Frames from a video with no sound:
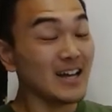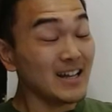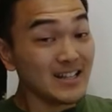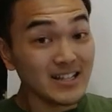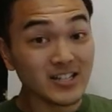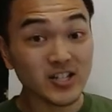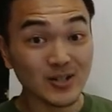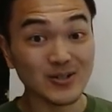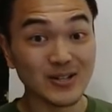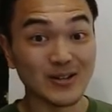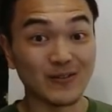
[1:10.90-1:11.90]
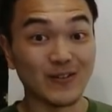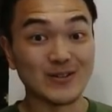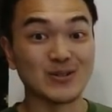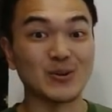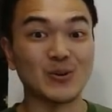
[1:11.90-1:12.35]
this show's a different
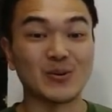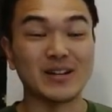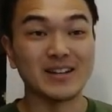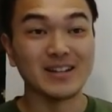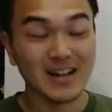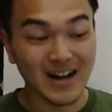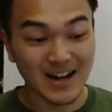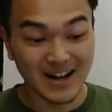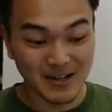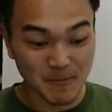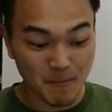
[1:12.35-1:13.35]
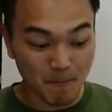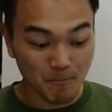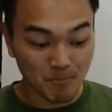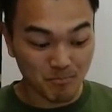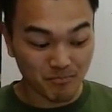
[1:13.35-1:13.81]
story.
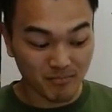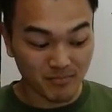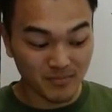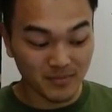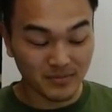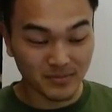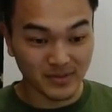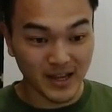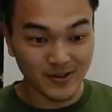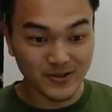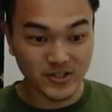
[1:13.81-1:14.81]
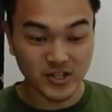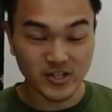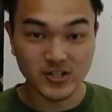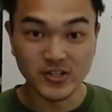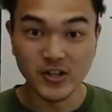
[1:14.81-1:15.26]
There is
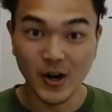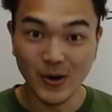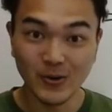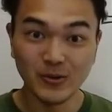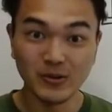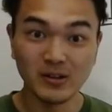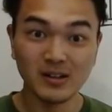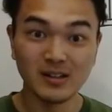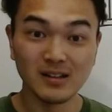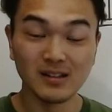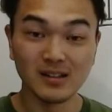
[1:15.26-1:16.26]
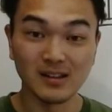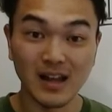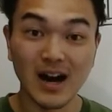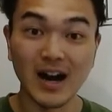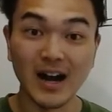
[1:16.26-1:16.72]
just no
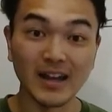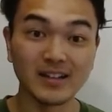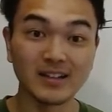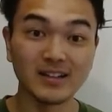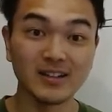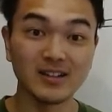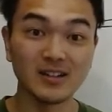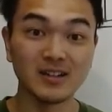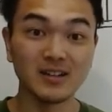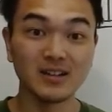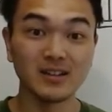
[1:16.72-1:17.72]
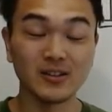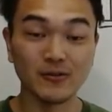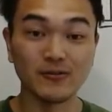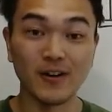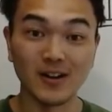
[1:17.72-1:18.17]
line to
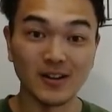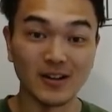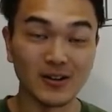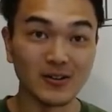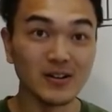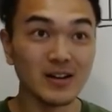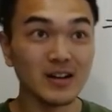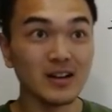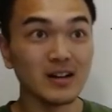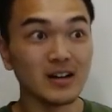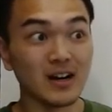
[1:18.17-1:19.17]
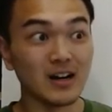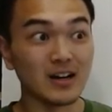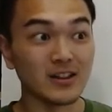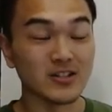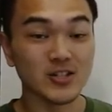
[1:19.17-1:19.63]
follow.
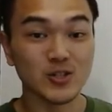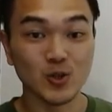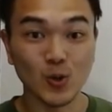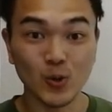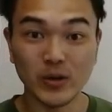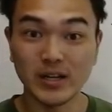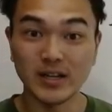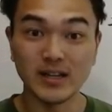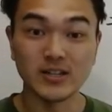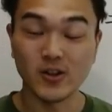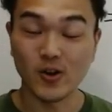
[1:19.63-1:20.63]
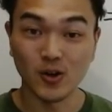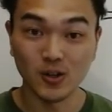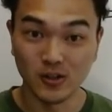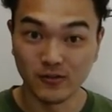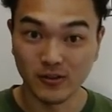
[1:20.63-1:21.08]
The story is
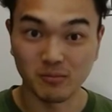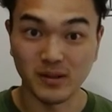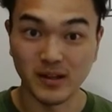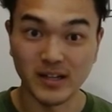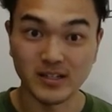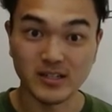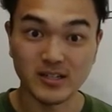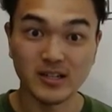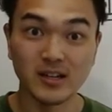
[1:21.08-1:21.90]
all over the place.